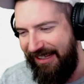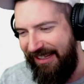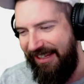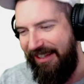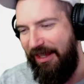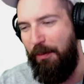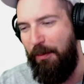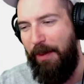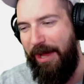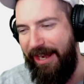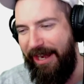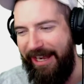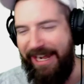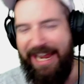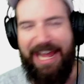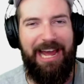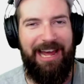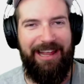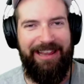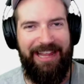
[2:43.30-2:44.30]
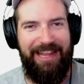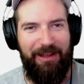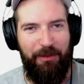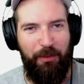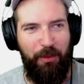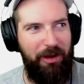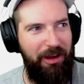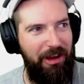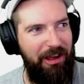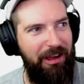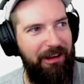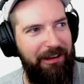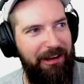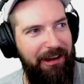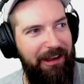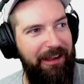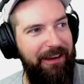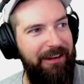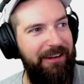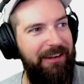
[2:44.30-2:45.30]
They're better now that we're all
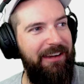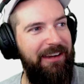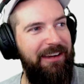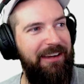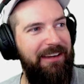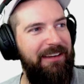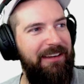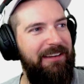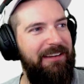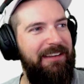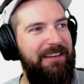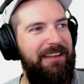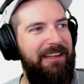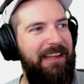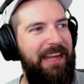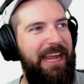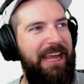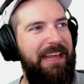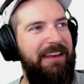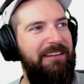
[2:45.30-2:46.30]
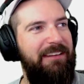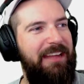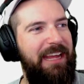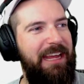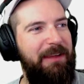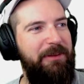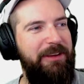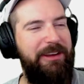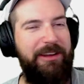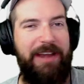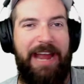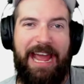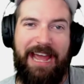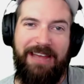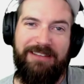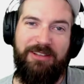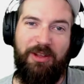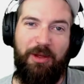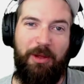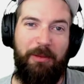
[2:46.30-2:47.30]
gone. And game, you're an
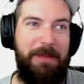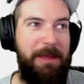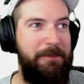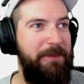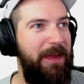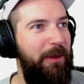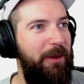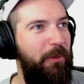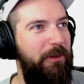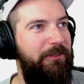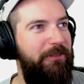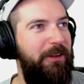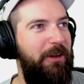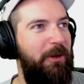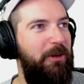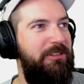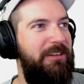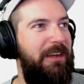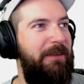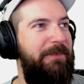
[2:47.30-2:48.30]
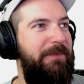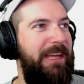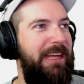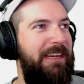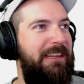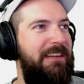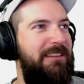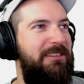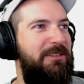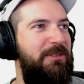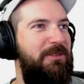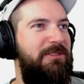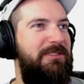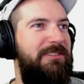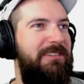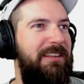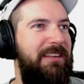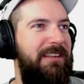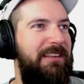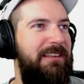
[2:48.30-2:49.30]
asshole. Maybe I will Photoshop that. Guess who's?
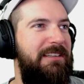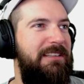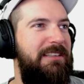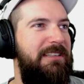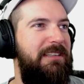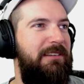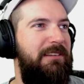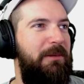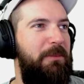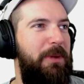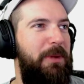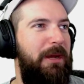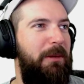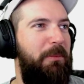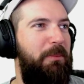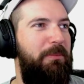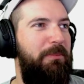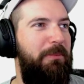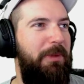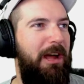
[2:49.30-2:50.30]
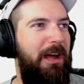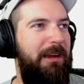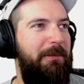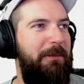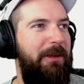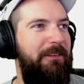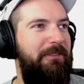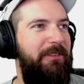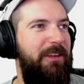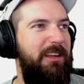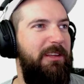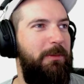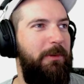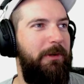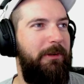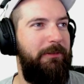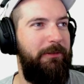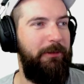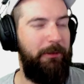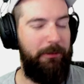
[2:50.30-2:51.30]
You better block me on
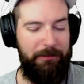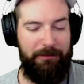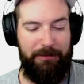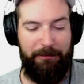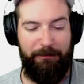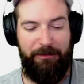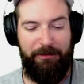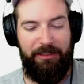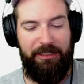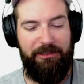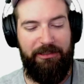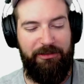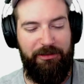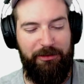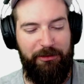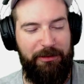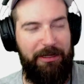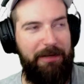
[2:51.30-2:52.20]
Facebook, fool. I'm gonna get you.